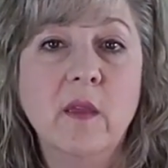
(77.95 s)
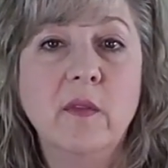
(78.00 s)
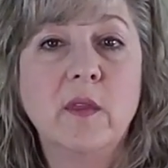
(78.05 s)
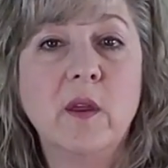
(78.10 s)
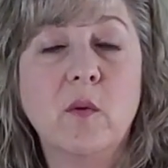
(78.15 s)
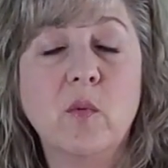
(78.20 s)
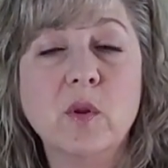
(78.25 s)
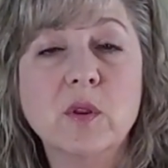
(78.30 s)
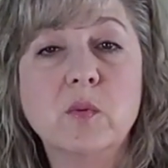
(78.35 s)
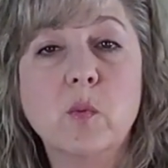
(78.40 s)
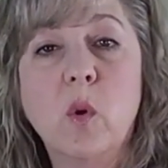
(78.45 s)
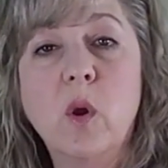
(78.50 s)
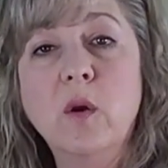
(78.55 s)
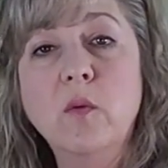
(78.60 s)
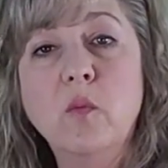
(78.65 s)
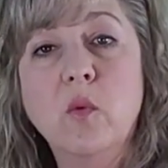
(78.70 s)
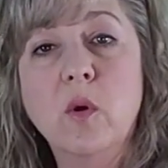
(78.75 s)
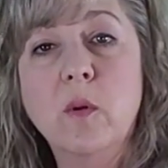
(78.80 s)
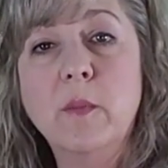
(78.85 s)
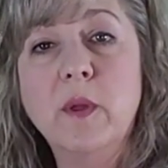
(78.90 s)
There was
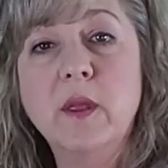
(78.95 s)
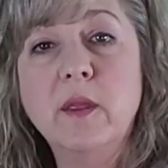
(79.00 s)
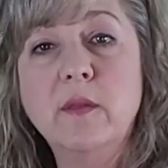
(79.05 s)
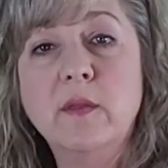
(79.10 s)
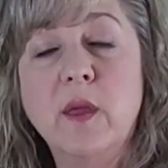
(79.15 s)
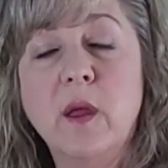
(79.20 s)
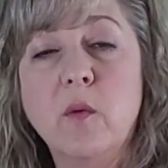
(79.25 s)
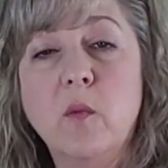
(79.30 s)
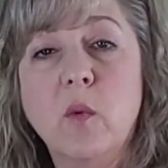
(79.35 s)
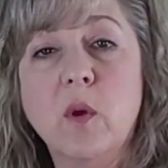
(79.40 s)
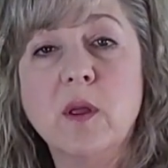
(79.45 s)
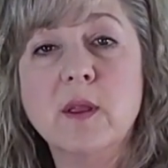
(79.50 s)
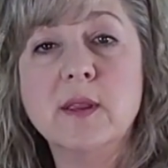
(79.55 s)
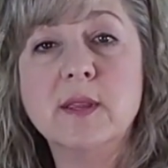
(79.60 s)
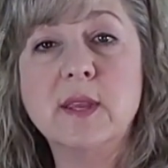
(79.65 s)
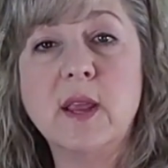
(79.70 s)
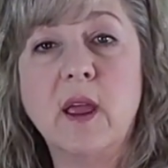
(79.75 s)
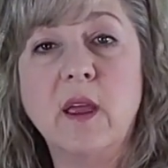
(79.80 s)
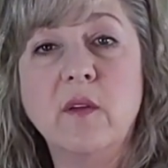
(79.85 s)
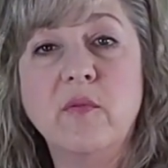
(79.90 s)
one woman that
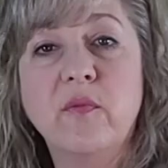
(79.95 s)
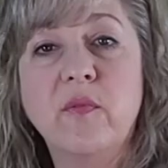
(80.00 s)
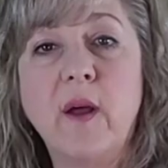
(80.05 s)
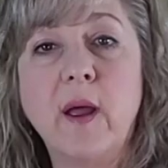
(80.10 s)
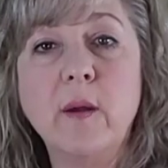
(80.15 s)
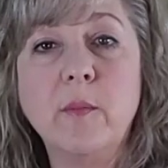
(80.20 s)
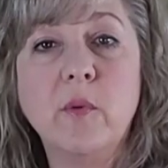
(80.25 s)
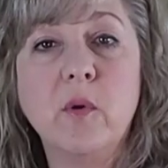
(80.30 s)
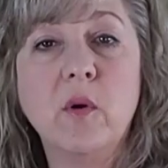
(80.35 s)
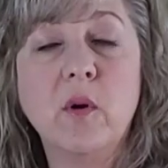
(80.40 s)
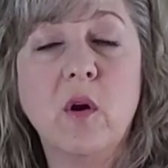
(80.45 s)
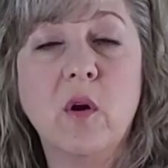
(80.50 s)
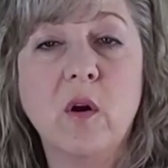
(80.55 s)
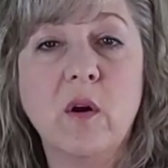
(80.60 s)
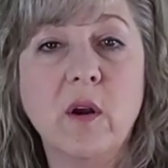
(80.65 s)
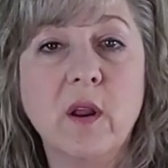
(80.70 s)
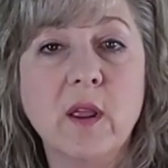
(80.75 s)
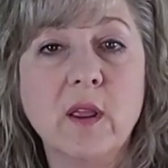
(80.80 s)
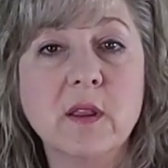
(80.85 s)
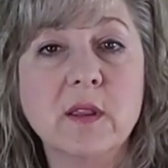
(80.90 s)
was a fiber
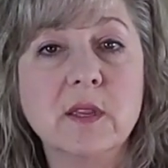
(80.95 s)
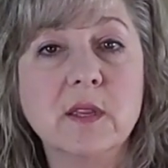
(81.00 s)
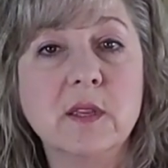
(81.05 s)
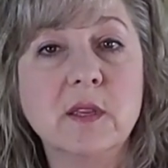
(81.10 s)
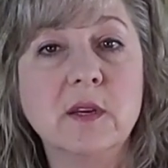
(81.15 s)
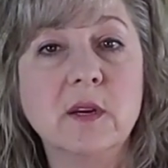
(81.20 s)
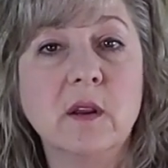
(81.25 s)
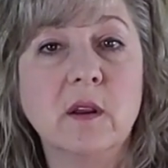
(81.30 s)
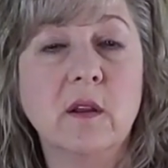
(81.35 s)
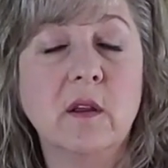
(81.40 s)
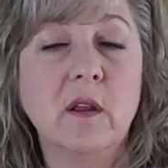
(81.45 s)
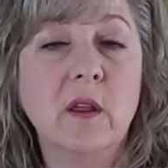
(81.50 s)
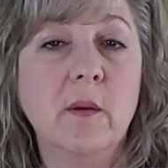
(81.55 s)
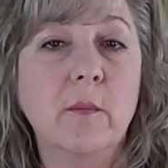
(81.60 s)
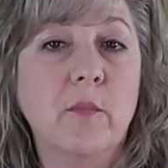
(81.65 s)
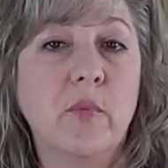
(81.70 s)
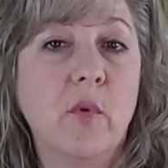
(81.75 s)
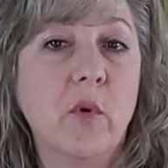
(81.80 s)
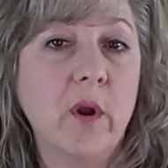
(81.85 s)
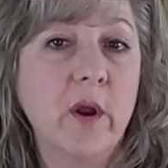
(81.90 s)
artist,
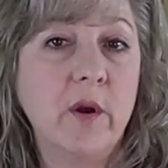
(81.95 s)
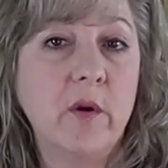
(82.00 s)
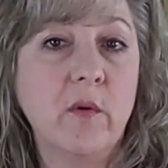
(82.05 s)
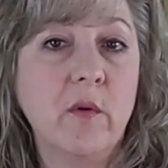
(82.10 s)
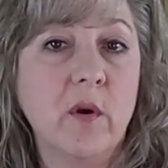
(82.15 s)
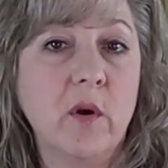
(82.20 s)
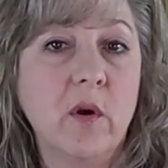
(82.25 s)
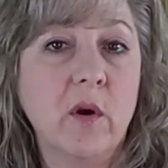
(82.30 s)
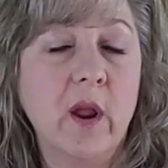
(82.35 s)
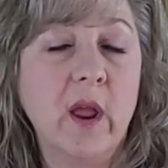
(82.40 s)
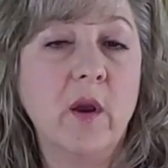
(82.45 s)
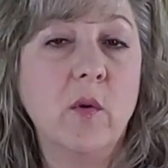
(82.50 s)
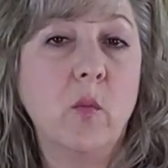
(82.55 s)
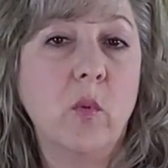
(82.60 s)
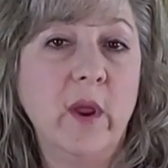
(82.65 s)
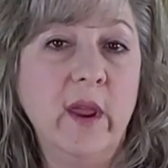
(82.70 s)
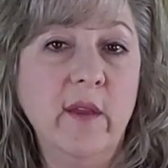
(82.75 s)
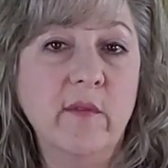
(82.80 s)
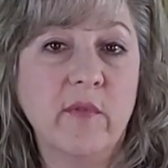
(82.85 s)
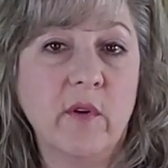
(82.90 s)
embroiderer, and
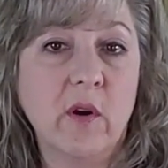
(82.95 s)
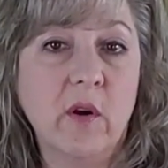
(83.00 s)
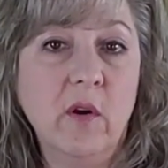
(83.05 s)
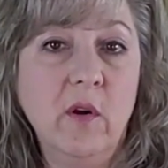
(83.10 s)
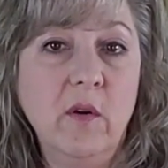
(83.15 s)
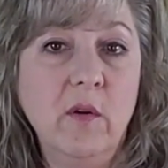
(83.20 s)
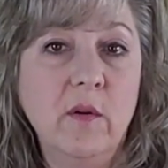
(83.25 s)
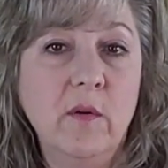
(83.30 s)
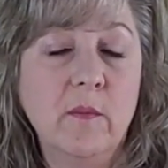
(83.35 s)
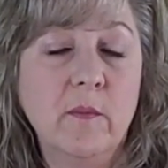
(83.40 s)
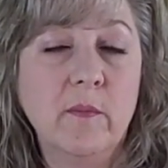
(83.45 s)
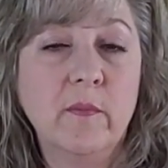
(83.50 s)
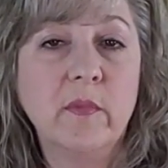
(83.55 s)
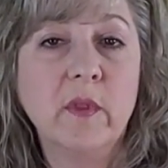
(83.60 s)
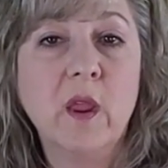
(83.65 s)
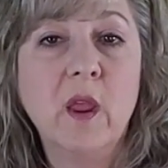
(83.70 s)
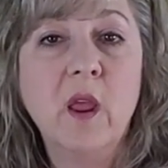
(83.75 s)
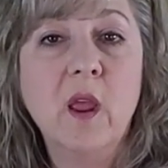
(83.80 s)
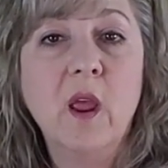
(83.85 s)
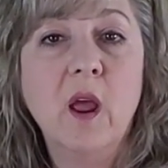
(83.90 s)
weaver.
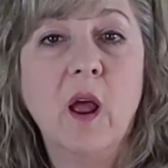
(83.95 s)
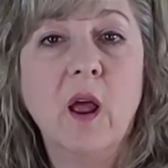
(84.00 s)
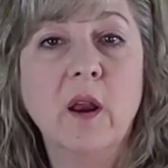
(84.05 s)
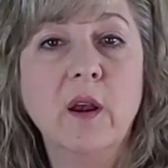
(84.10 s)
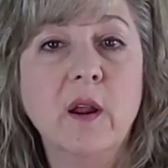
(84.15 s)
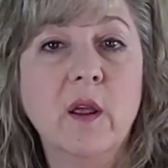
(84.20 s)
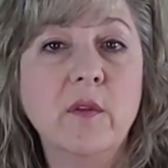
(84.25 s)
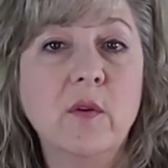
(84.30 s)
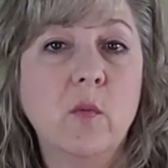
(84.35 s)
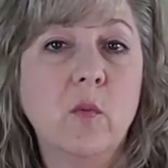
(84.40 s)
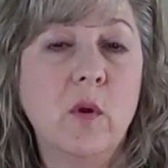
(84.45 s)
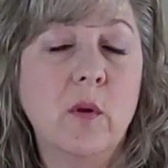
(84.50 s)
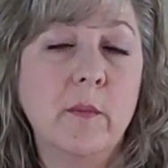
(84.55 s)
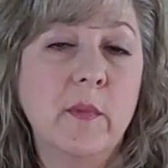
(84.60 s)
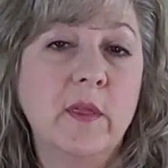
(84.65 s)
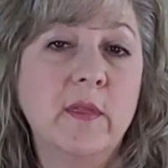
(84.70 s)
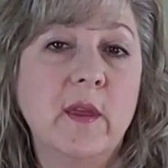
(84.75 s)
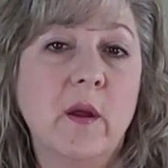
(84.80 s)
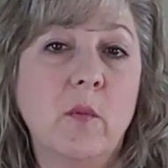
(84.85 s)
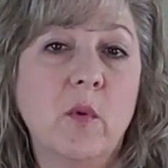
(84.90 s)
Another
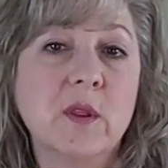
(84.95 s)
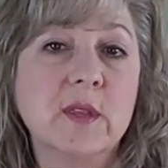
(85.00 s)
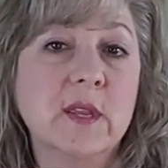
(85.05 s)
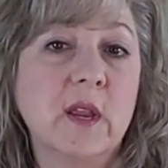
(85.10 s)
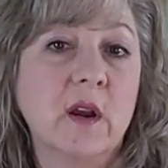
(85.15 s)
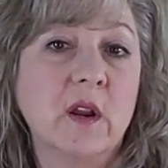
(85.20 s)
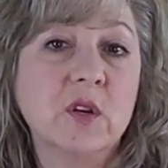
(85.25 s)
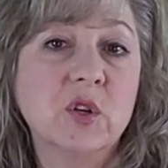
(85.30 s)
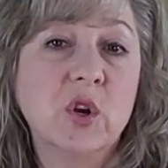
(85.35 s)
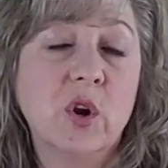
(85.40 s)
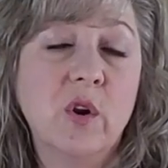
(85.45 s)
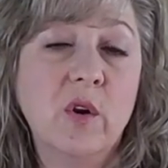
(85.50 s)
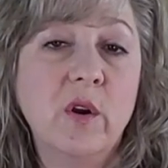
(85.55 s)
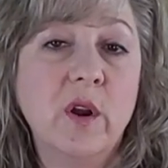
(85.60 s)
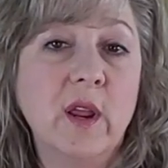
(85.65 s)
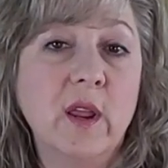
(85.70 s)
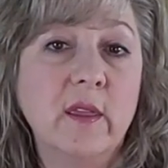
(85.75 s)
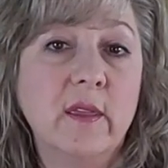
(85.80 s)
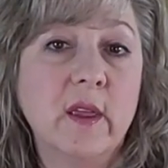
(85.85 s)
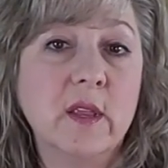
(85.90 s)
woman that was an
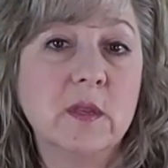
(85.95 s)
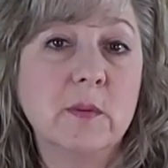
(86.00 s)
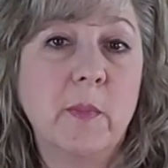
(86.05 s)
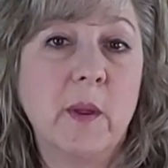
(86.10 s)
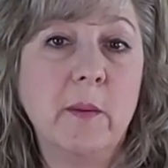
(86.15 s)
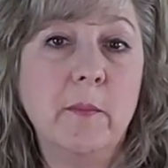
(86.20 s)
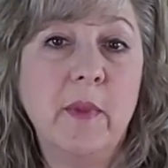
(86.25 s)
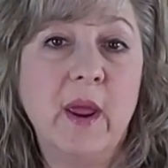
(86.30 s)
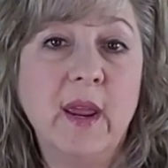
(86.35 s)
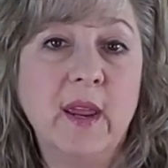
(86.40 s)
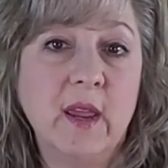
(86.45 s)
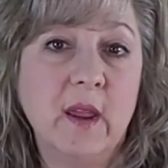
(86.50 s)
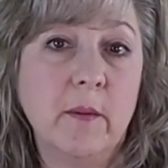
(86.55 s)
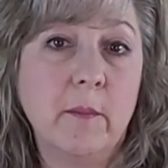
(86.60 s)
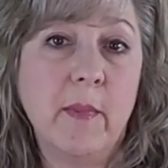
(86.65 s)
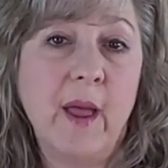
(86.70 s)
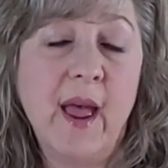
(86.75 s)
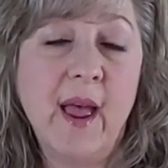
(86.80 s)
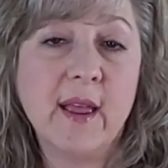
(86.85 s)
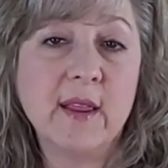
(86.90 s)
attorney that's been making
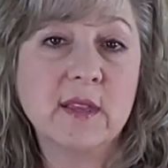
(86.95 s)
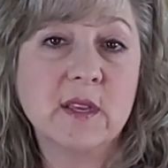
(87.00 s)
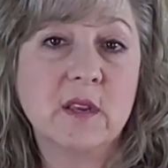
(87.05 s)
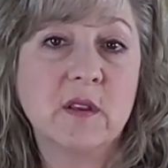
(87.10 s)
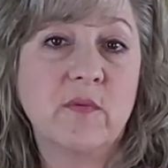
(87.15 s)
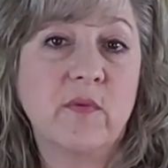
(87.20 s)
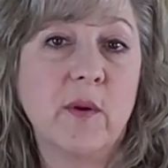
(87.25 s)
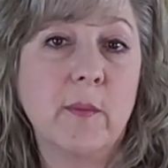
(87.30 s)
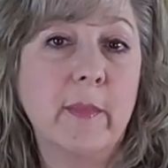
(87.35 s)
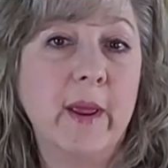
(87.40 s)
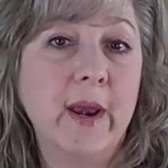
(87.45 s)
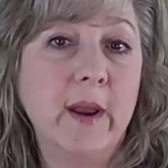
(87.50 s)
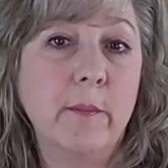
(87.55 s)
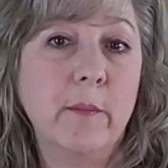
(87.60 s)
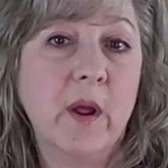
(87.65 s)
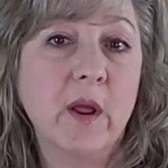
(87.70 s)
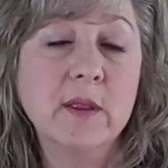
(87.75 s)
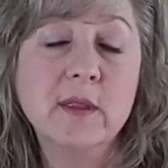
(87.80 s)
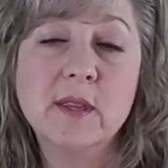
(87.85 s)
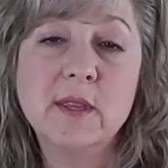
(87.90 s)
masks for many
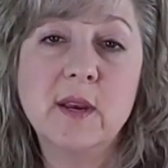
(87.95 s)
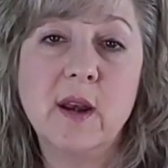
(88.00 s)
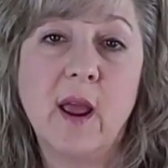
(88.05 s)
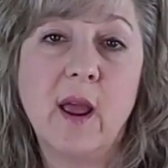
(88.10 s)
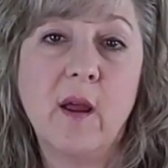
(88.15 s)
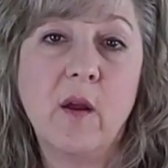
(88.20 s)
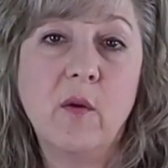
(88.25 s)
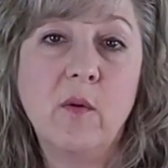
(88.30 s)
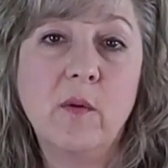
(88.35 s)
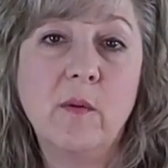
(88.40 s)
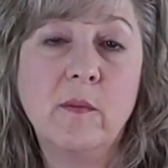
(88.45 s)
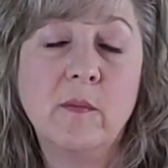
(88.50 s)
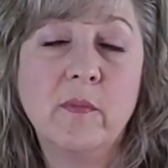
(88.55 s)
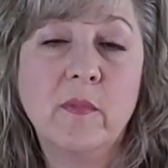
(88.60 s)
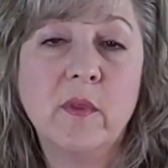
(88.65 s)
months now.